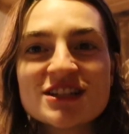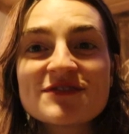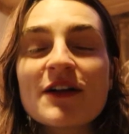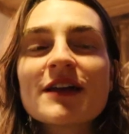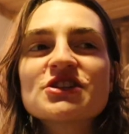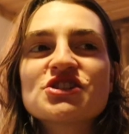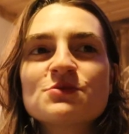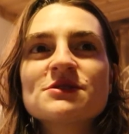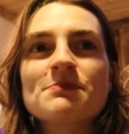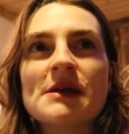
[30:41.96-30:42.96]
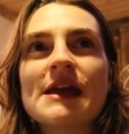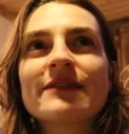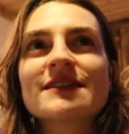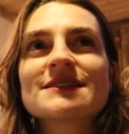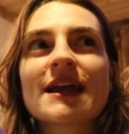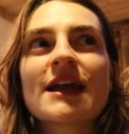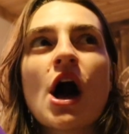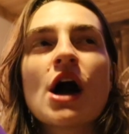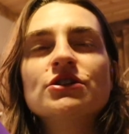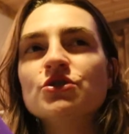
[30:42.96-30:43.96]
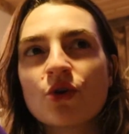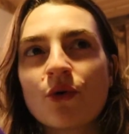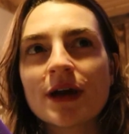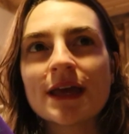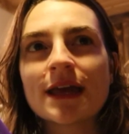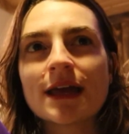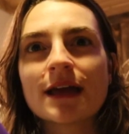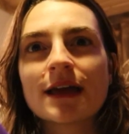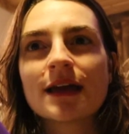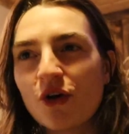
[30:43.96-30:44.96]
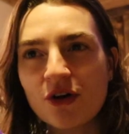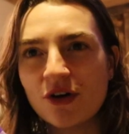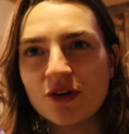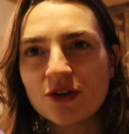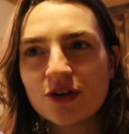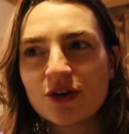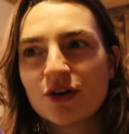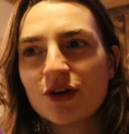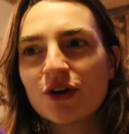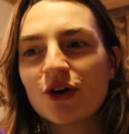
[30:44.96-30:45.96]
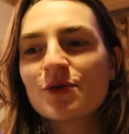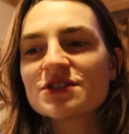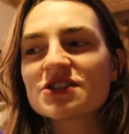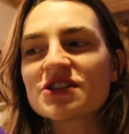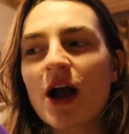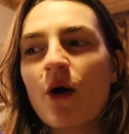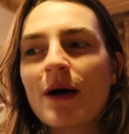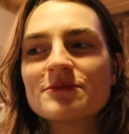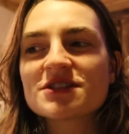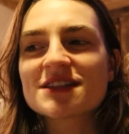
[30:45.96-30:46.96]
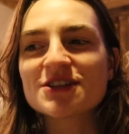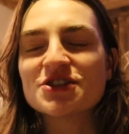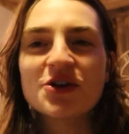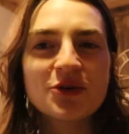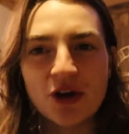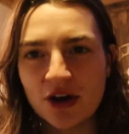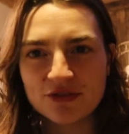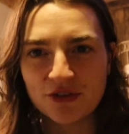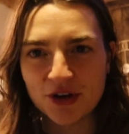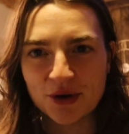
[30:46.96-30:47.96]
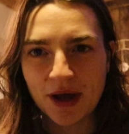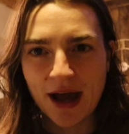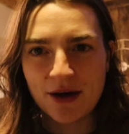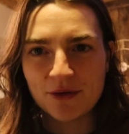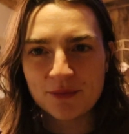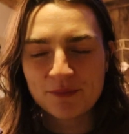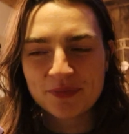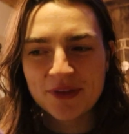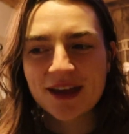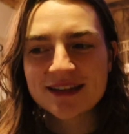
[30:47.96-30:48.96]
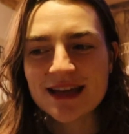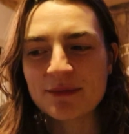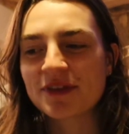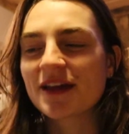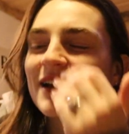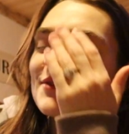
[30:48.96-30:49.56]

felt like she was being this like annoying girl who was just like, oh, I'm just like too good for you now type of thing.